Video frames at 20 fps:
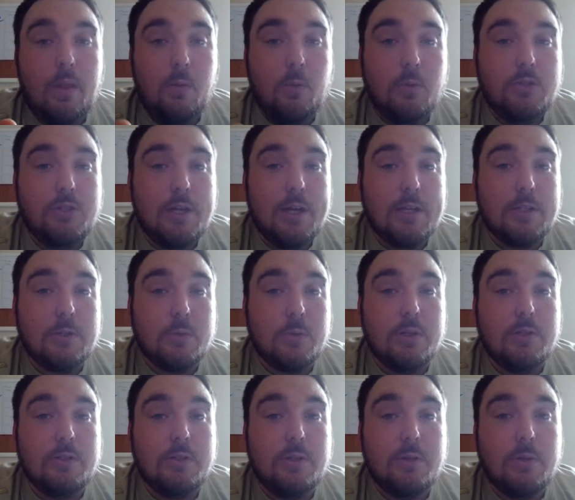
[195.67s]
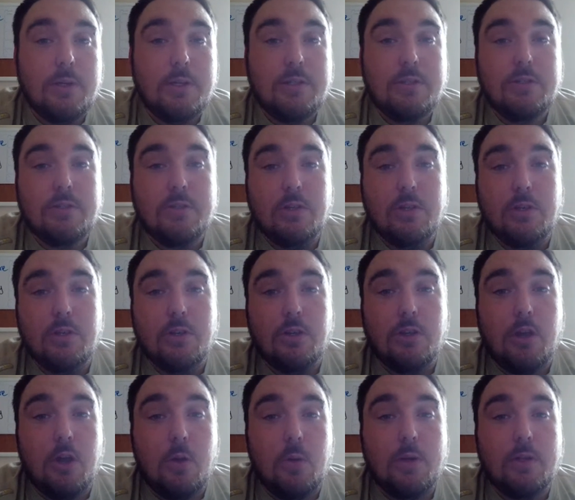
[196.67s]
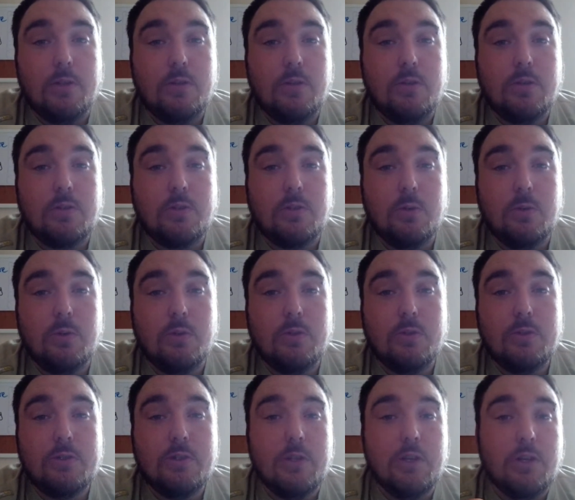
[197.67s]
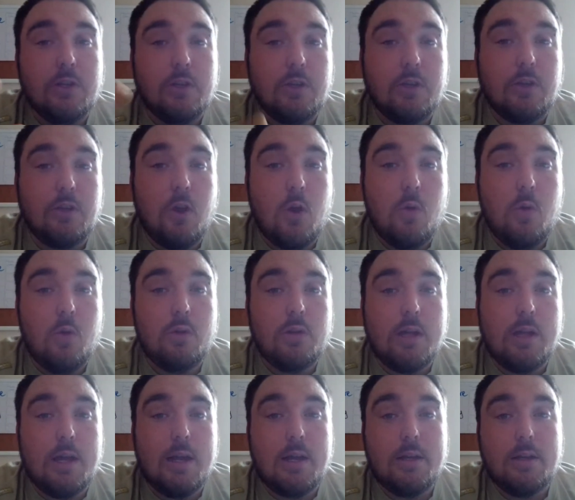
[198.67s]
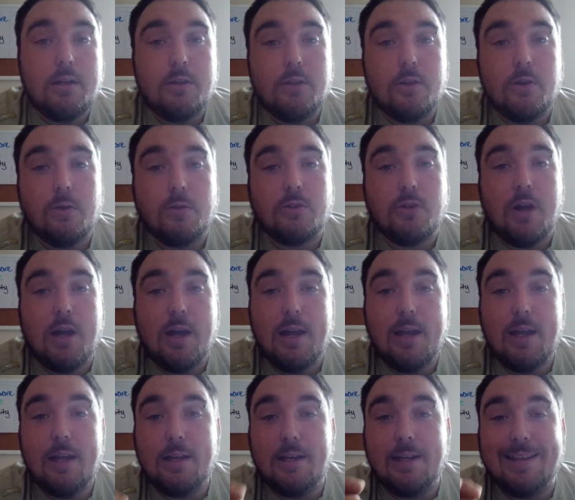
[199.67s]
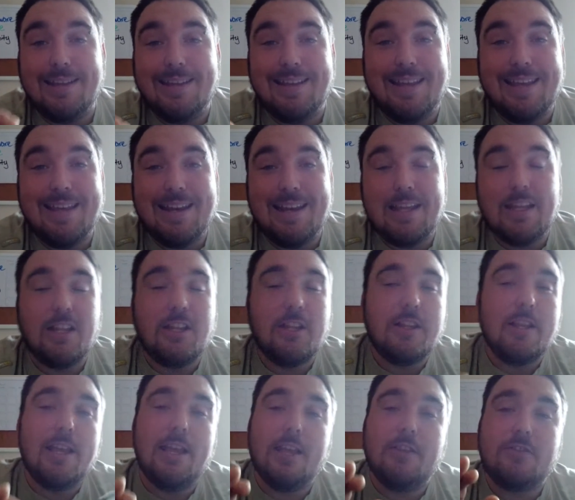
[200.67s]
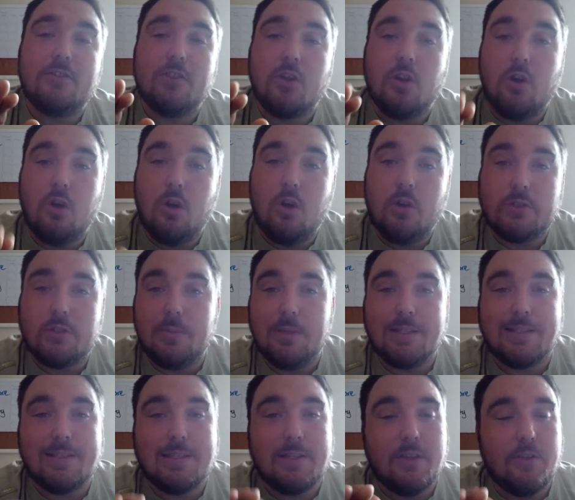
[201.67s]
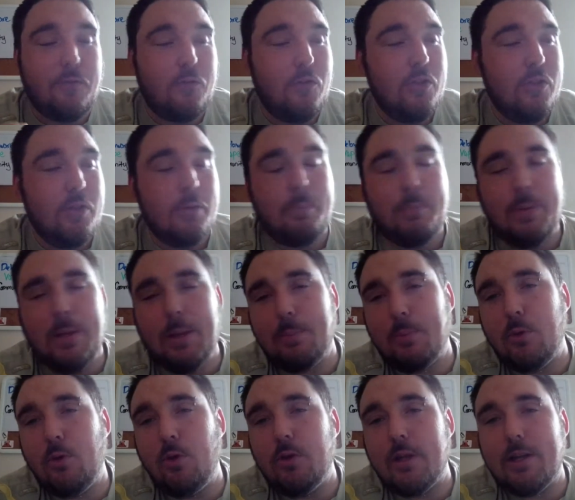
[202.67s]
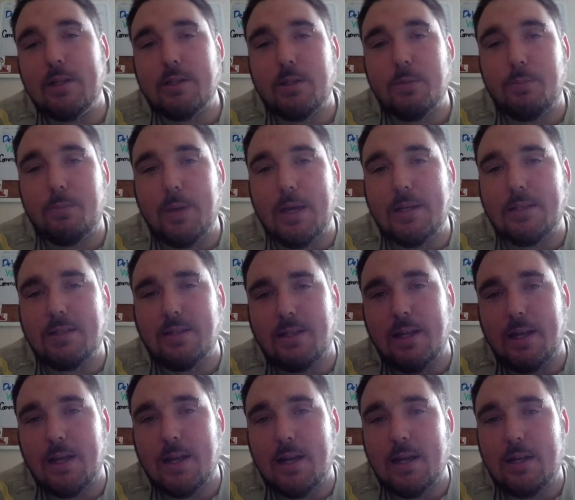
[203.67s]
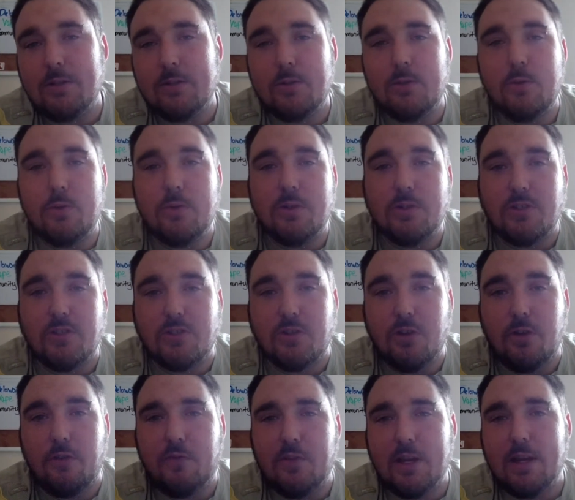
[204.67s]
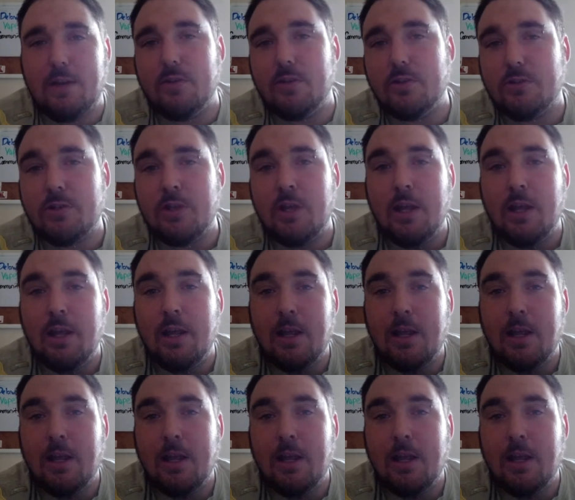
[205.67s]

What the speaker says: what you guys want to do is go into the stores, go online, go try it, get it. It's awesome. It's for the people who like the bases like I do, the dessert flavors.